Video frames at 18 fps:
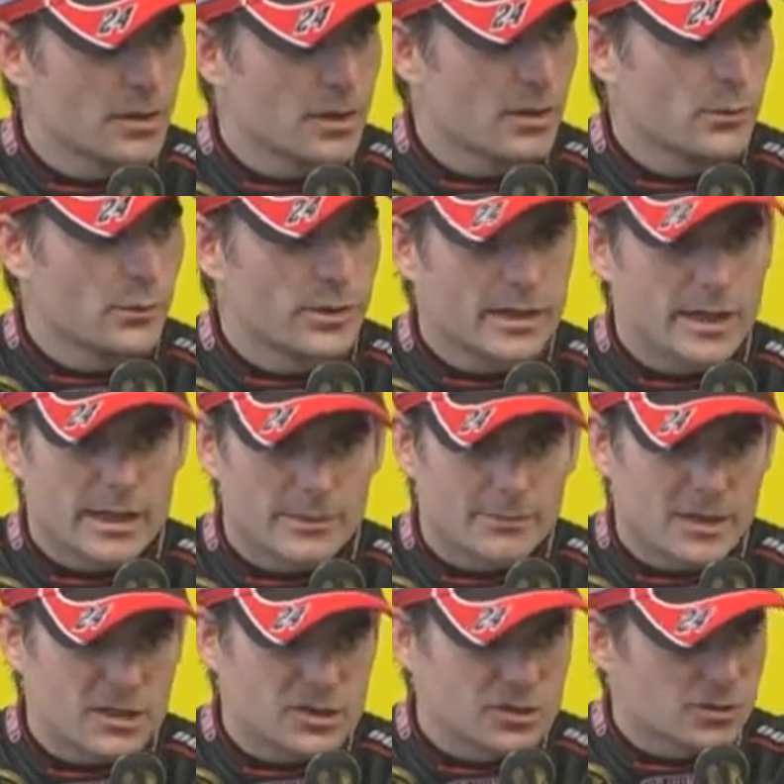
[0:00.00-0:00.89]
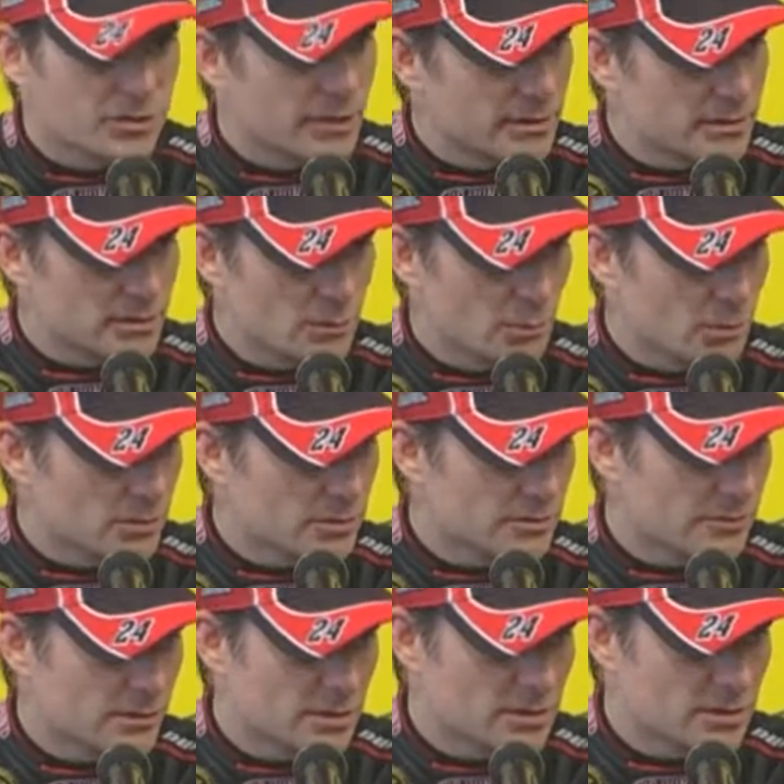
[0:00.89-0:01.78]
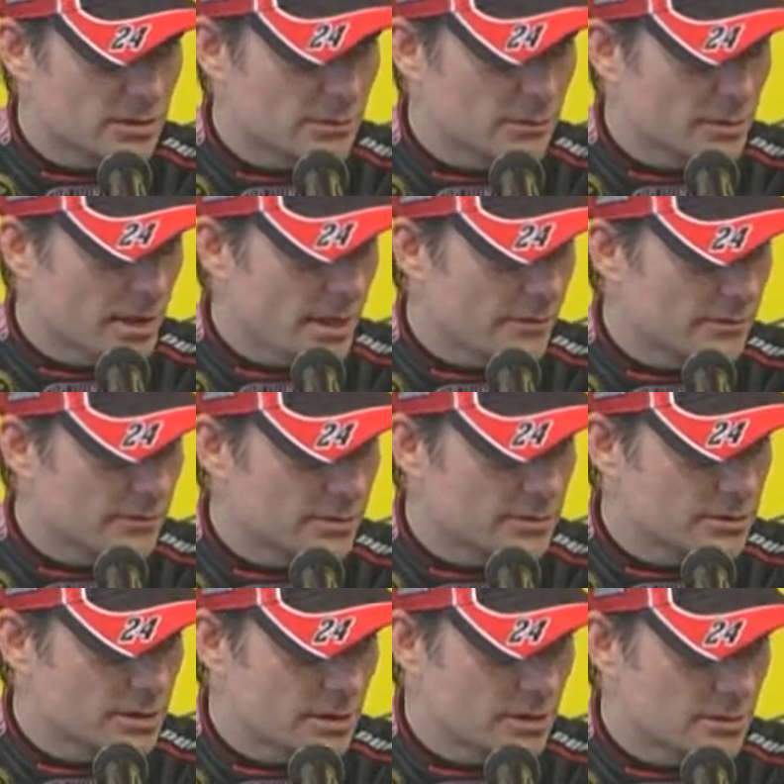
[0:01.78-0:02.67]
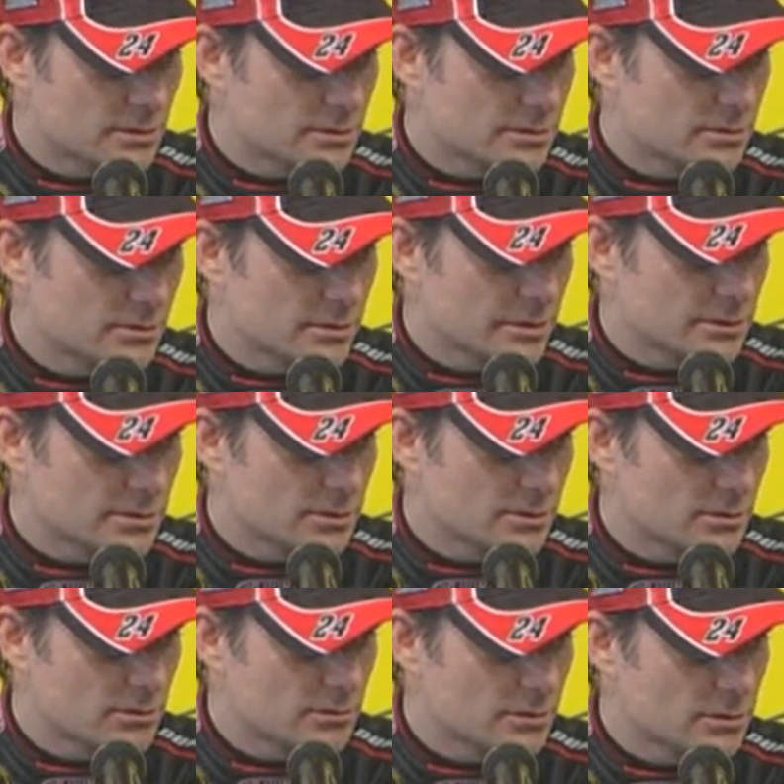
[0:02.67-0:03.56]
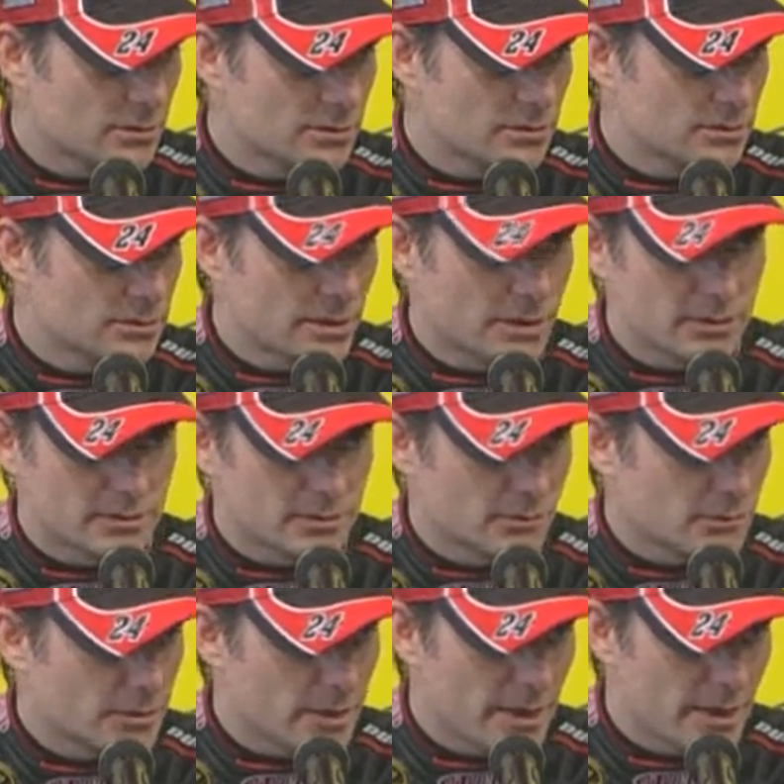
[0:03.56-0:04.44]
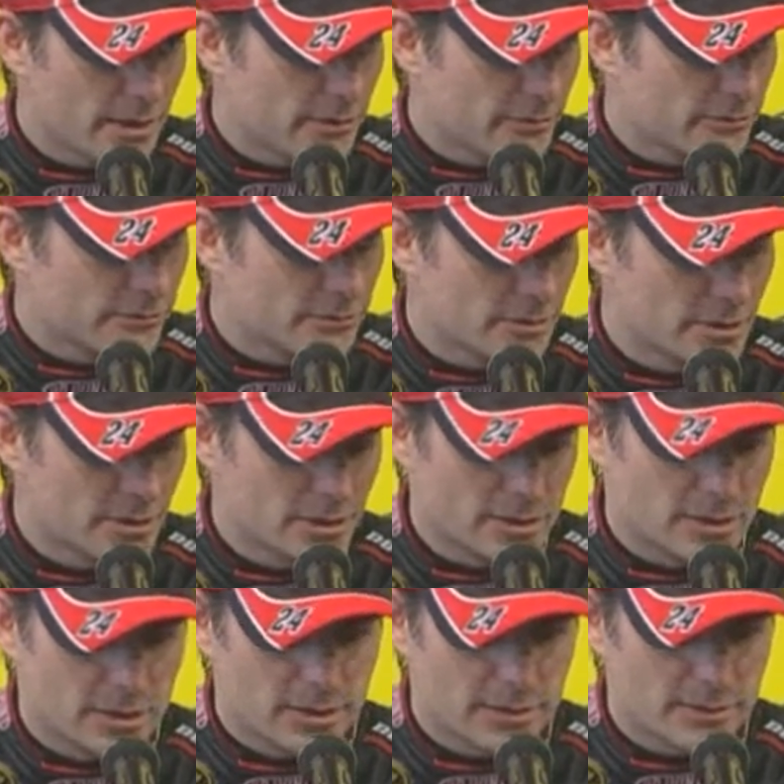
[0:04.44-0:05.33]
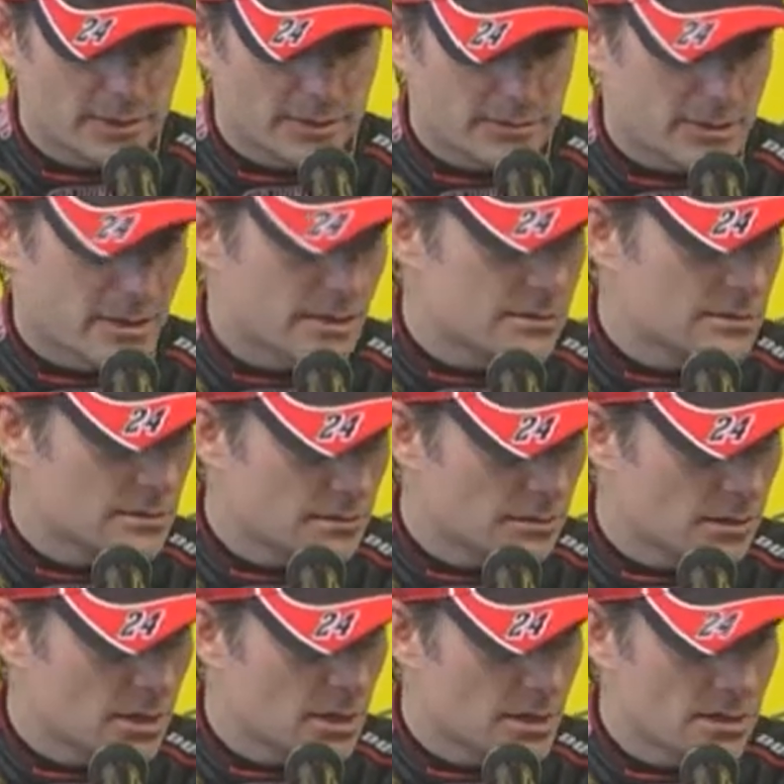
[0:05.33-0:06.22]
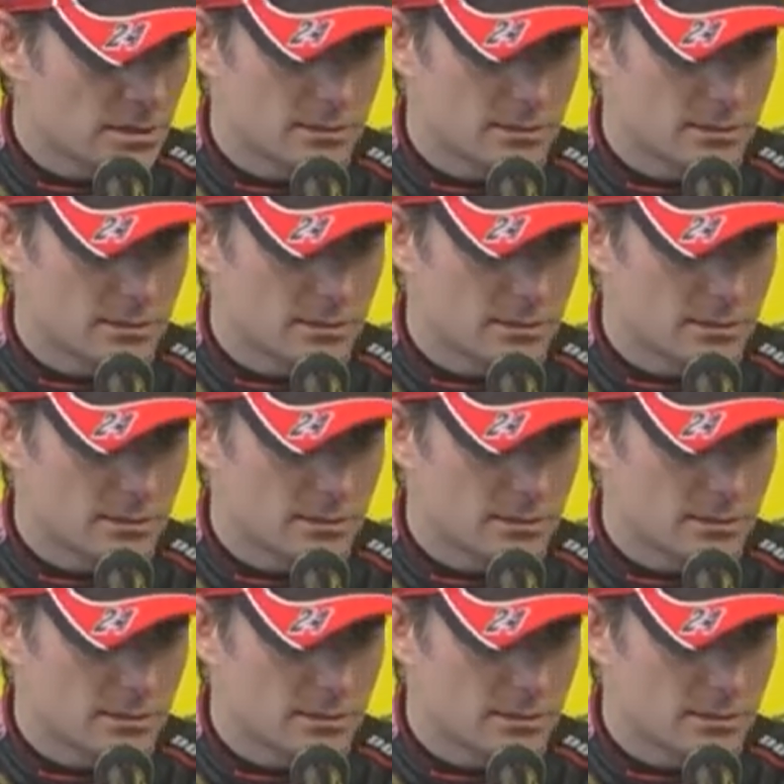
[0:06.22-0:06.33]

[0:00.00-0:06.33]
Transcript: We got to make sure that's the worst finish that we have in the chase. That's the only chance that we have, and that's asking a lot.